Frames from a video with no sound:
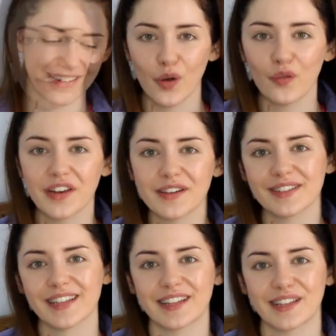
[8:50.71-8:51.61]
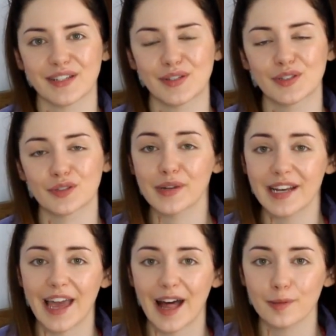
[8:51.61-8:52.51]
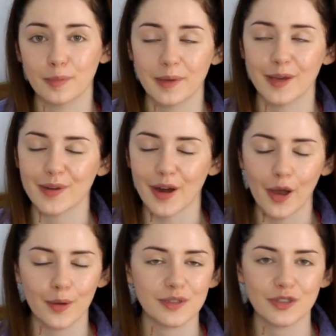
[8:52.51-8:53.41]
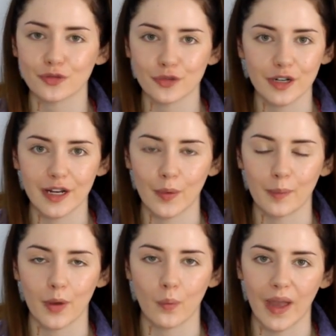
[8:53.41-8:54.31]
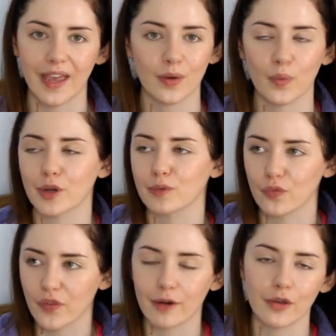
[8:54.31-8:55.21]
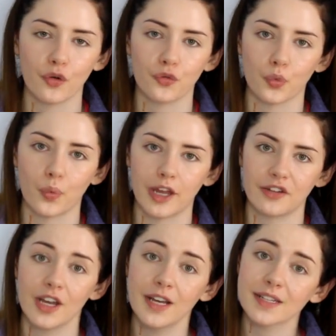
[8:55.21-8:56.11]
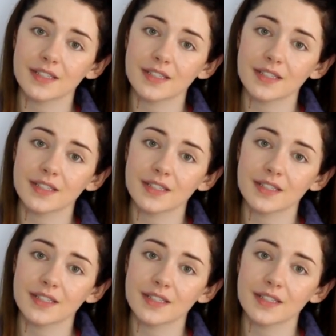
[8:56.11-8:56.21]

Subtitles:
I know videos like this used to really help me when I was struggling with my weight and when I was very overweight.